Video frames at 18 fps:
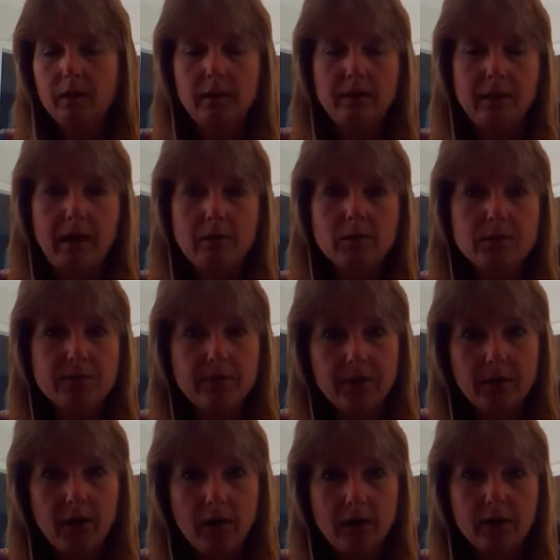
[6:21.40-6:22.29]
And that was
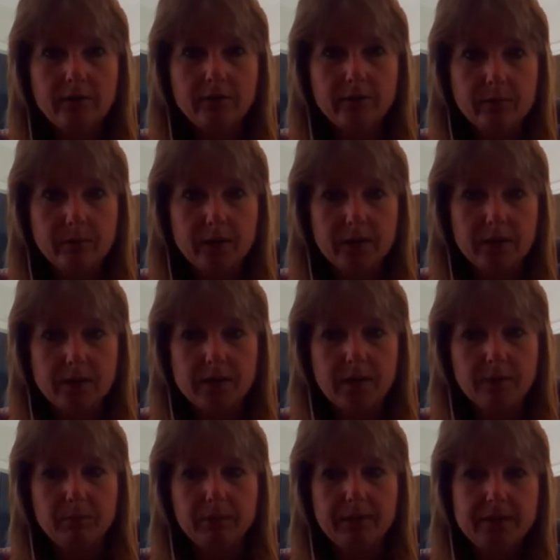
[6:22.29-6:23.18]
very hard for me to
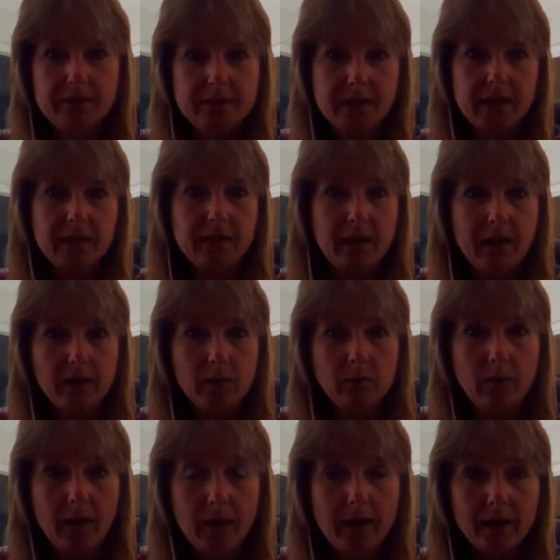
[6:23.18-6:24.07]
say, please take that
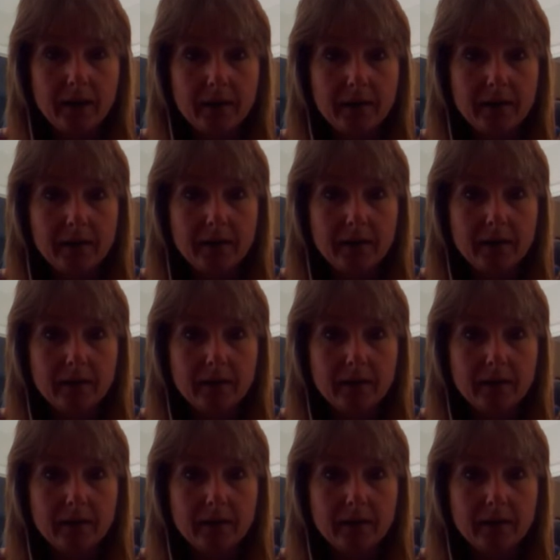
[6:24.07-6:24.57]
away.